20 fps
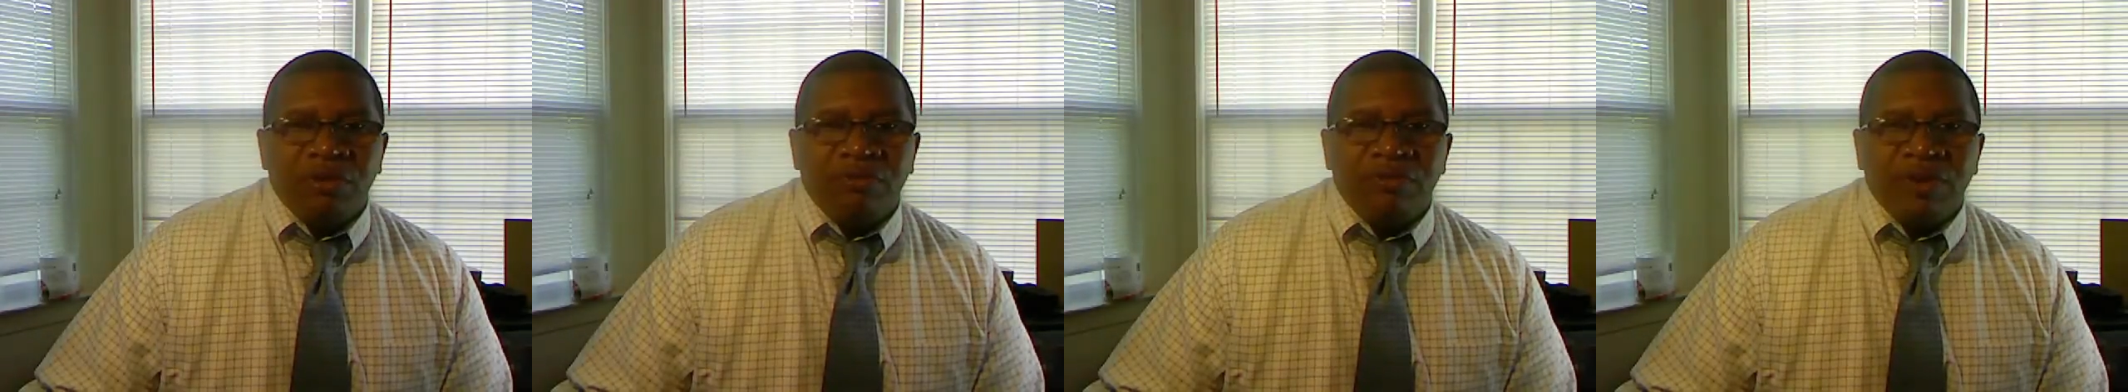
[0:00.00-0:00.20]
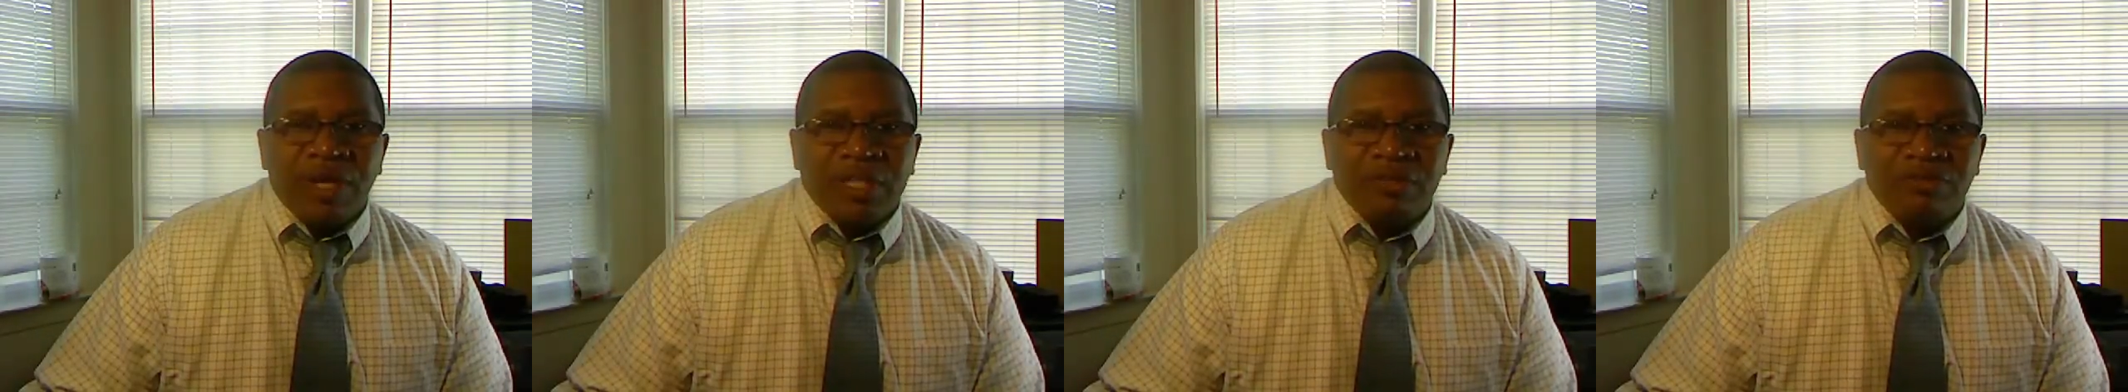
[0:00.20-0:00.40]

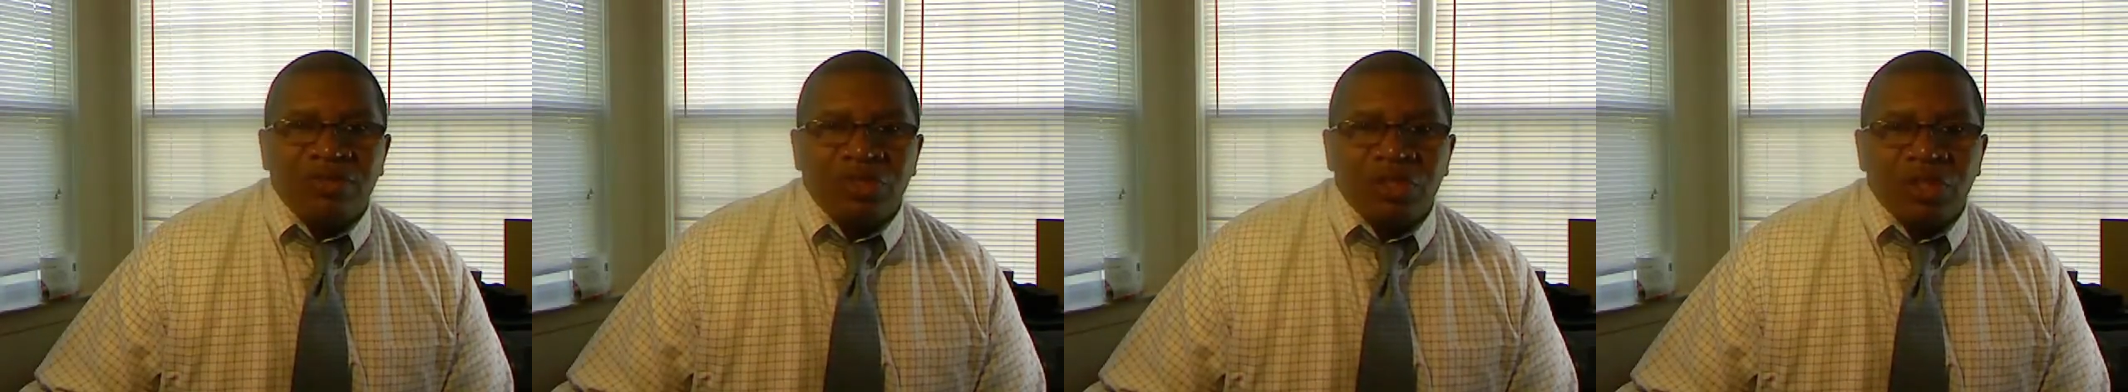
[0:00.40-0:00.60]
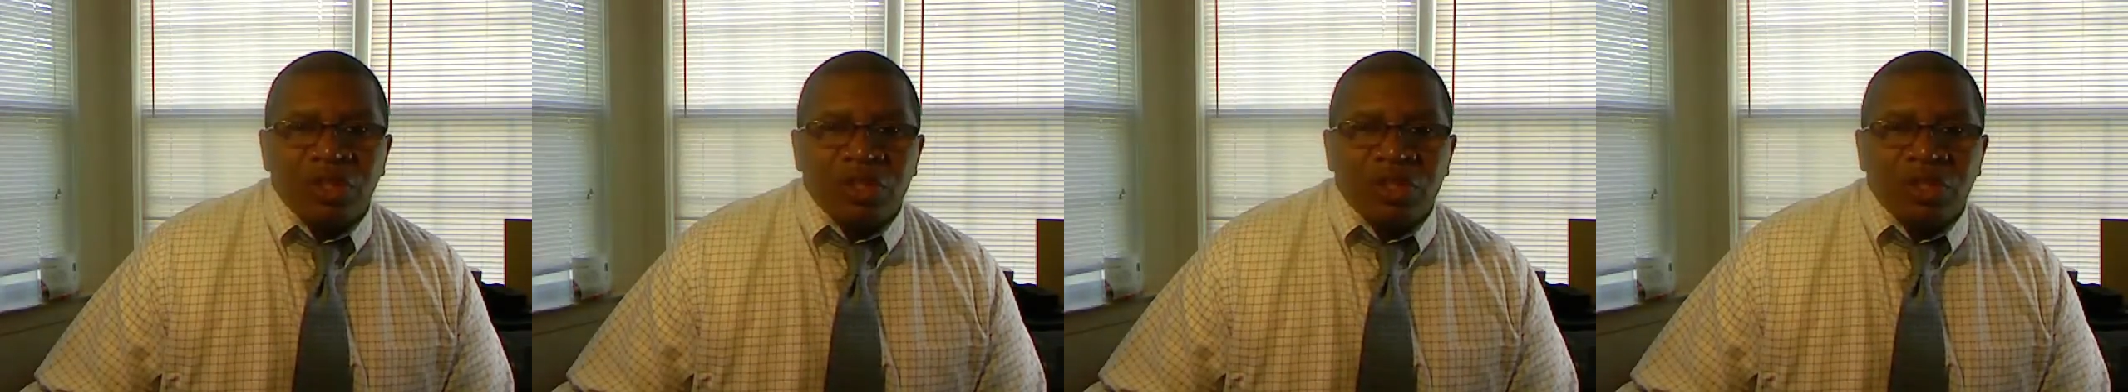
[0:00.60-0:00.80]
effective
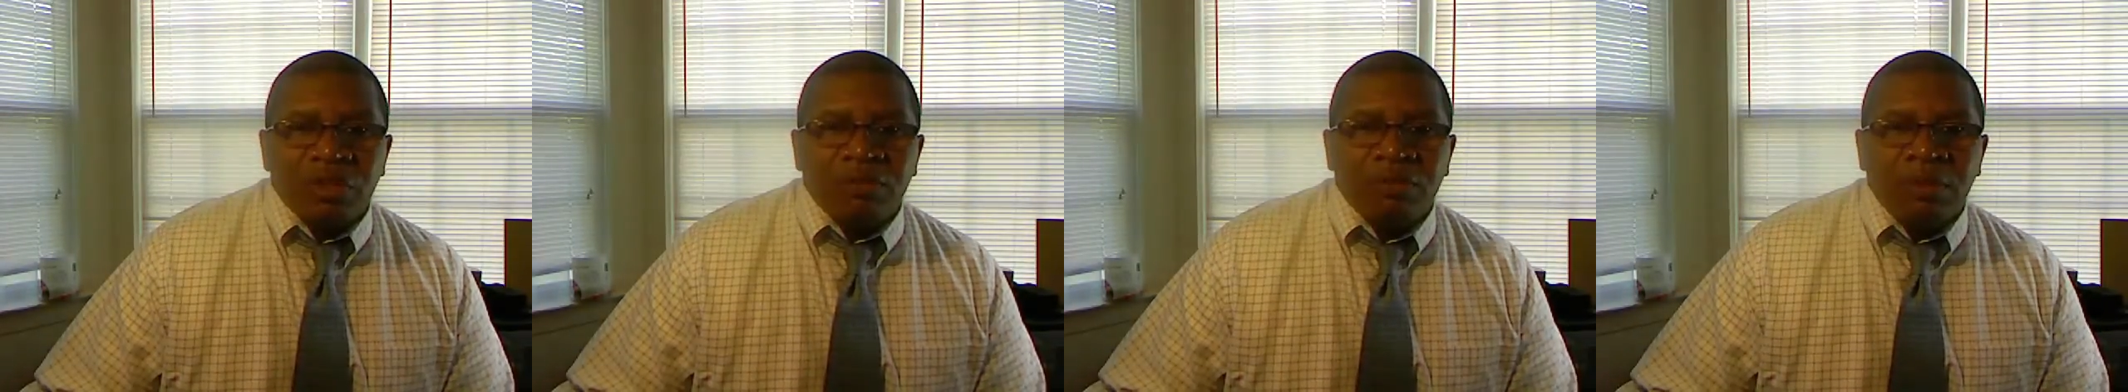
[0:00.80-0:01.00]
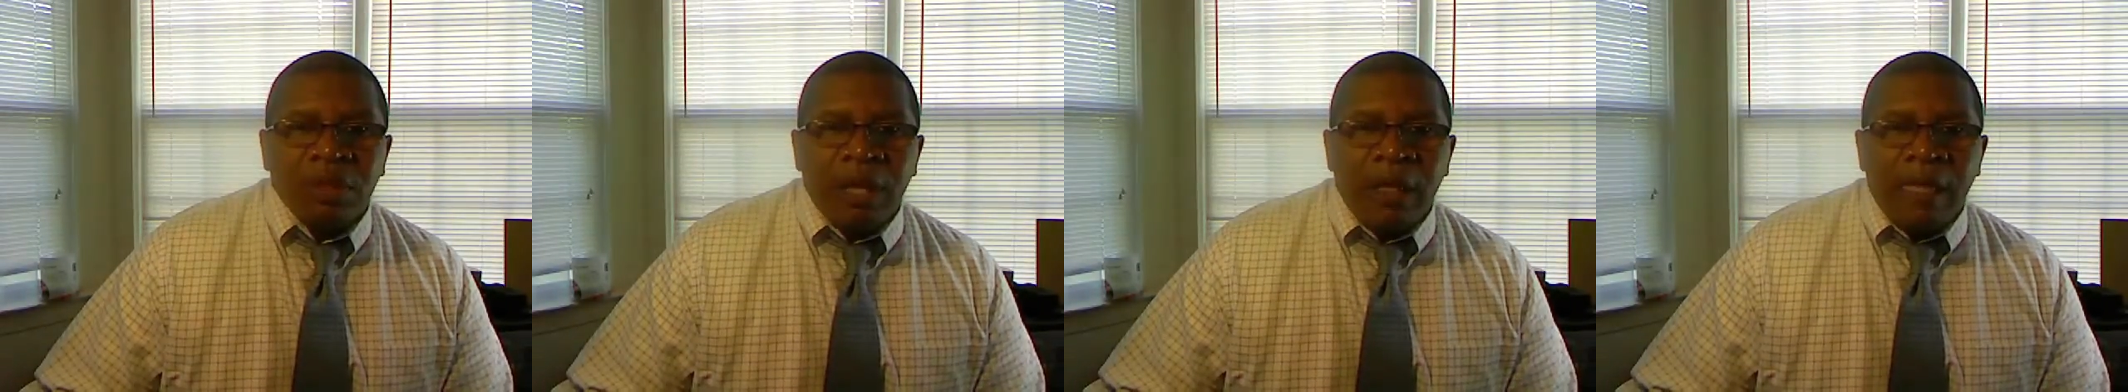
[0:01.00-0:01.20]

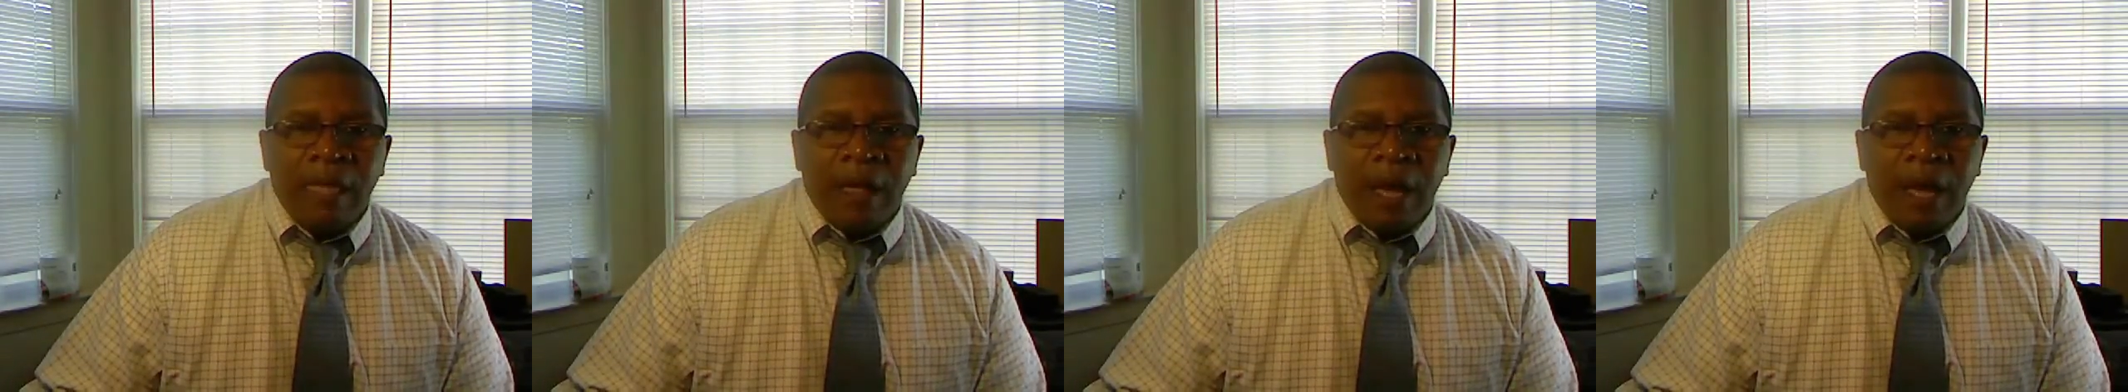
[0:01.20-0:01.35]
system.